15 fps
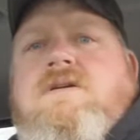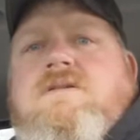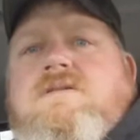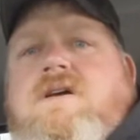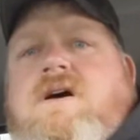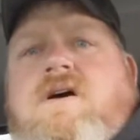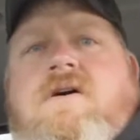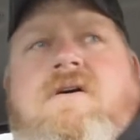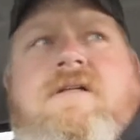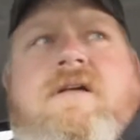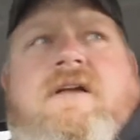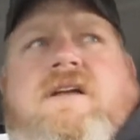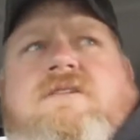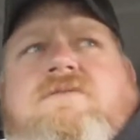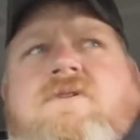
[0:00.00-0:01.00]
So
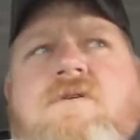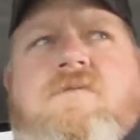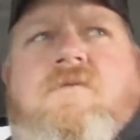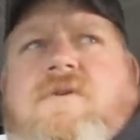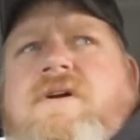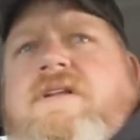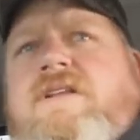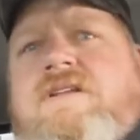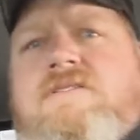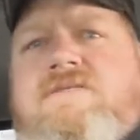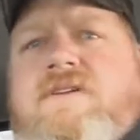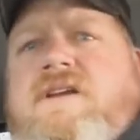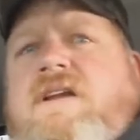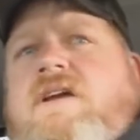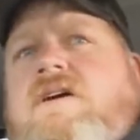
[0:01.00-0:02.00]
I guess we'll end this
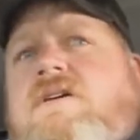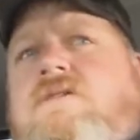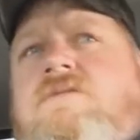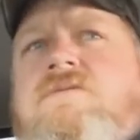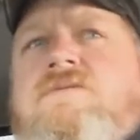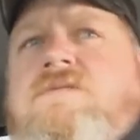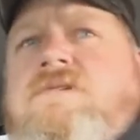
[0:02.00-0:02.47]
video.